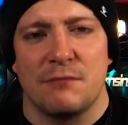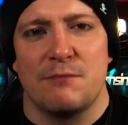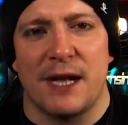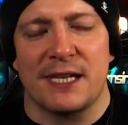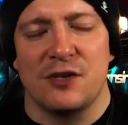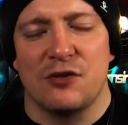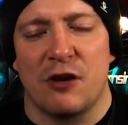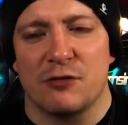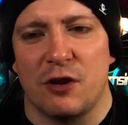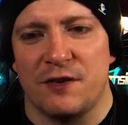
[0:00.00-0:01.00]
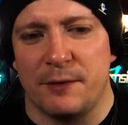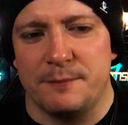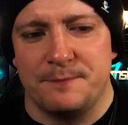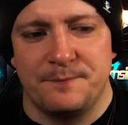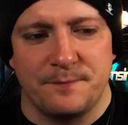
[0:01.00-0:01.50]
making your own content.
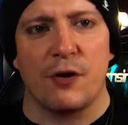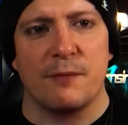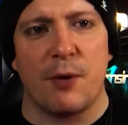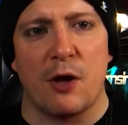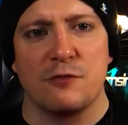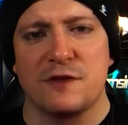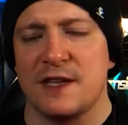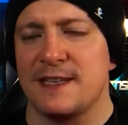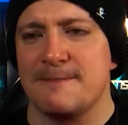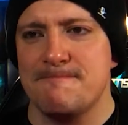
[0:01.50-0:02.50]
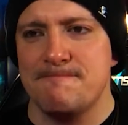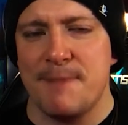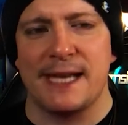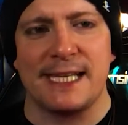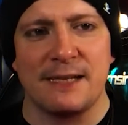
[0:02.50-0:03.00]
Try and post as
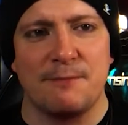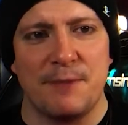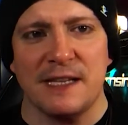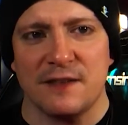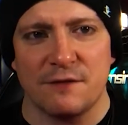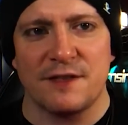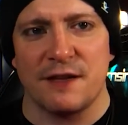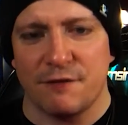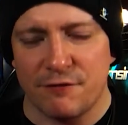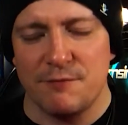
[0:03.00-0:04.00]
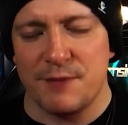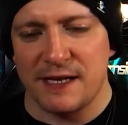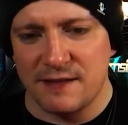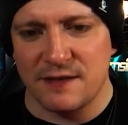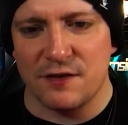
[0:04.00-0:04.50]
many bits of different
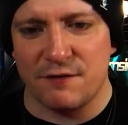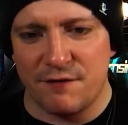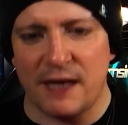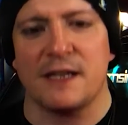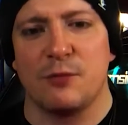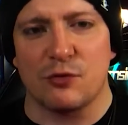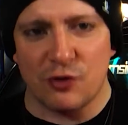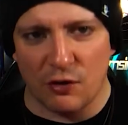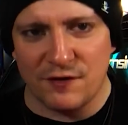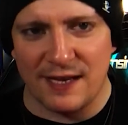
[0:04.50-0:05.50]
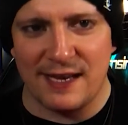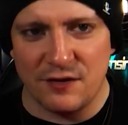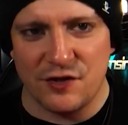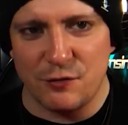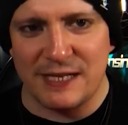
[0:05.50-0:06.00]
pieces of valuable content
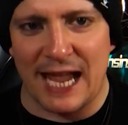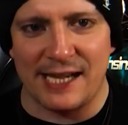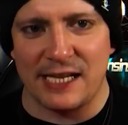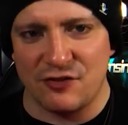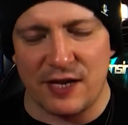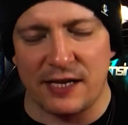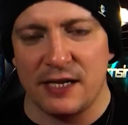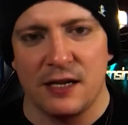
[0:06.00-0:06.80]
as you can each day.